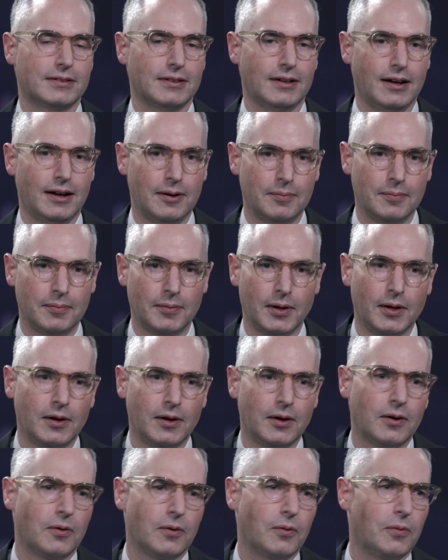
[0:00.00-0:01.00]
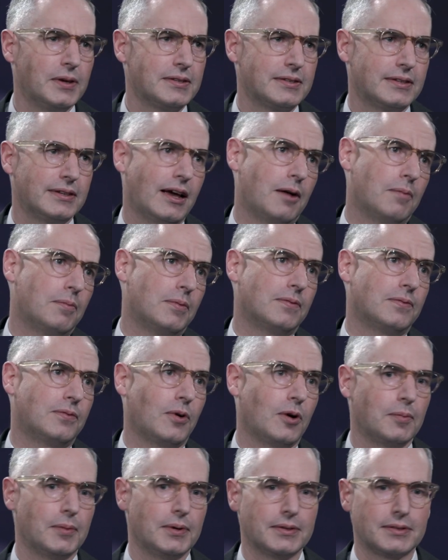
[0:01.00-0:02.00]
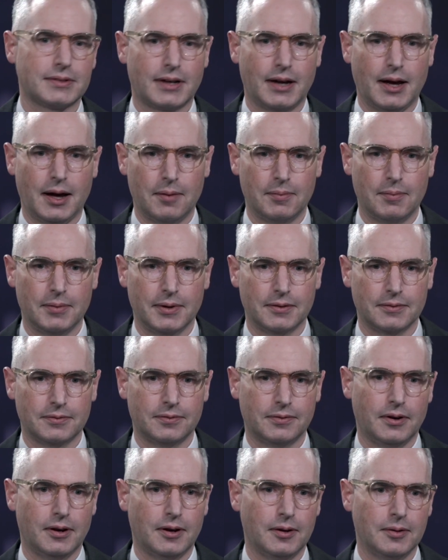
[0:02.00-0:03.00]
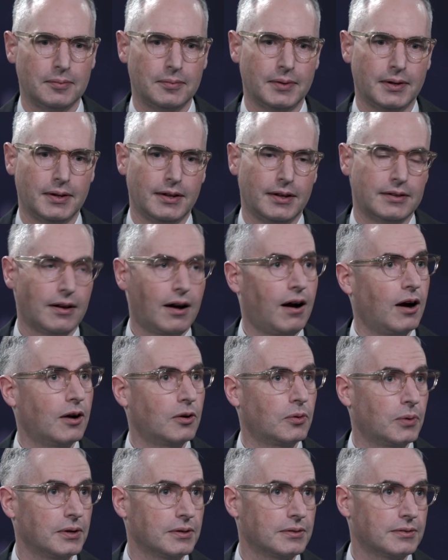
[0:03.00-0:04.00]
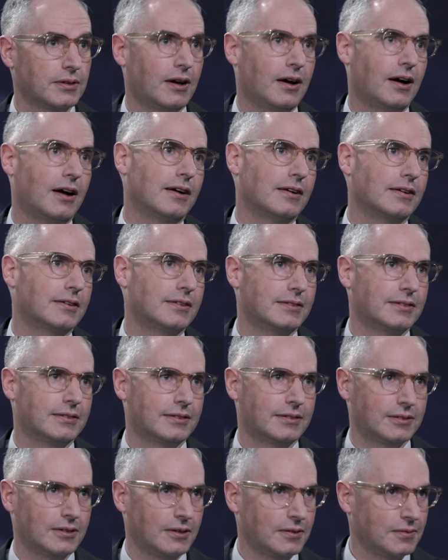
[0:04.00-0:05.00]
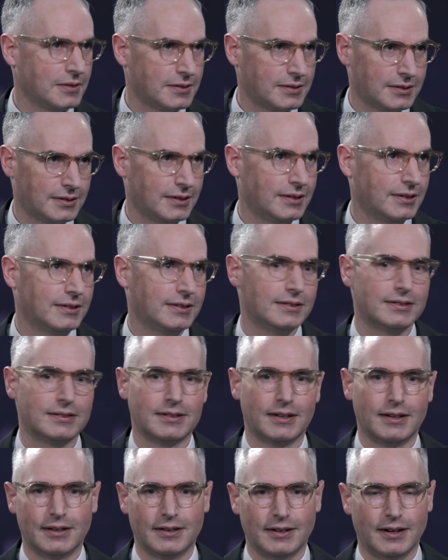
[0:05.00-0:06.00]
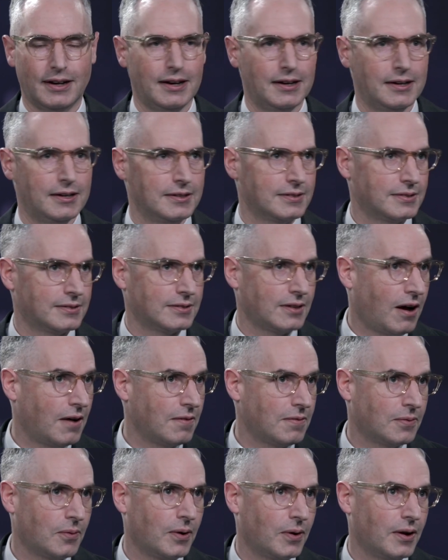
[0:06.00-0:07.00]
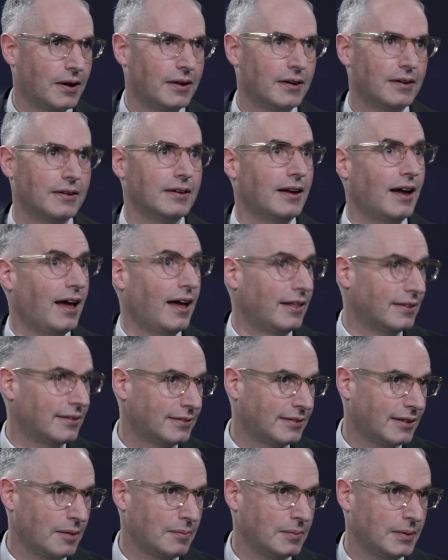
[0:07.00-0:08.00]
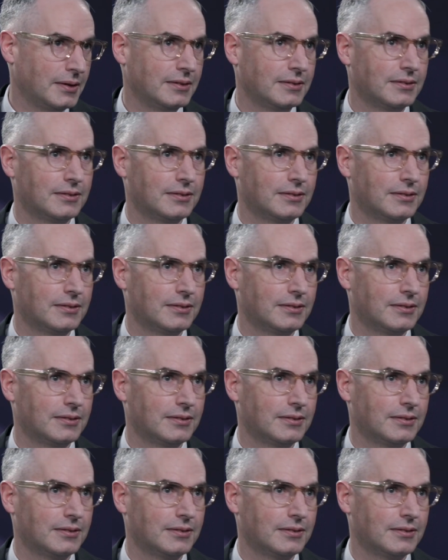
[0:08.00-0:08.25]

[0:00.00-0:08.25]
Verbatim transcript: Um, we see outperformance coming from hardware stocks, services, uh, software, and the semis.